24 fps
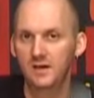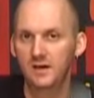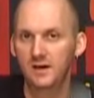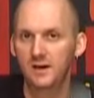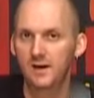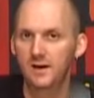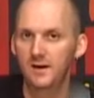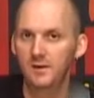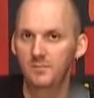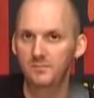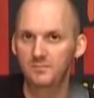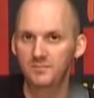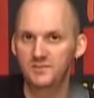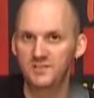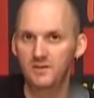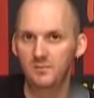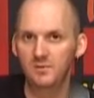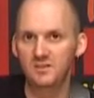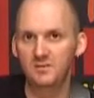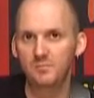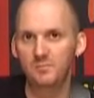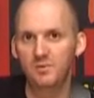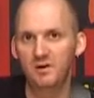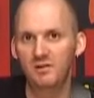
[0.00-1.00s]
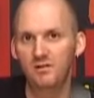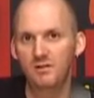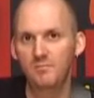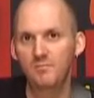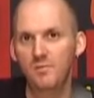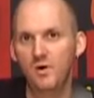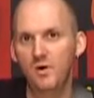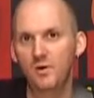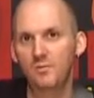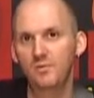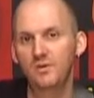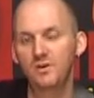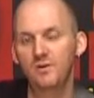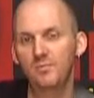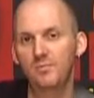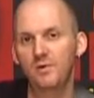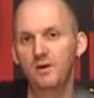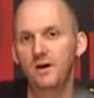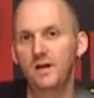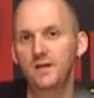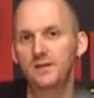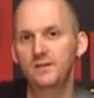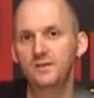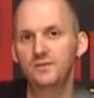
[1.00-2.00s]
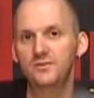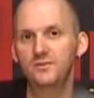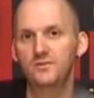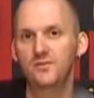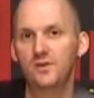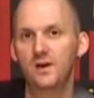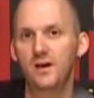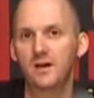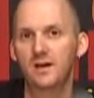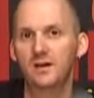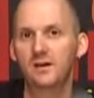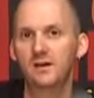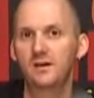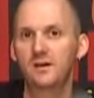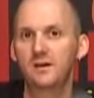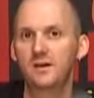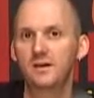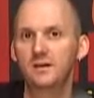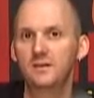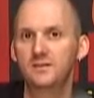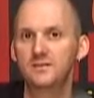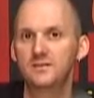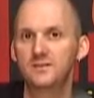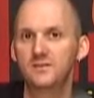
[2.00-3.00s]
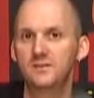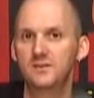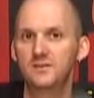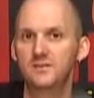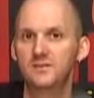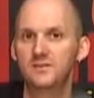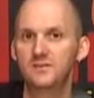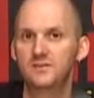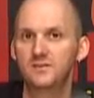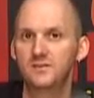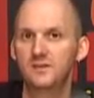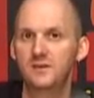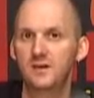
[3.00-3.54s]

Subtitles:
Something to bear in mind when you're playing this track is that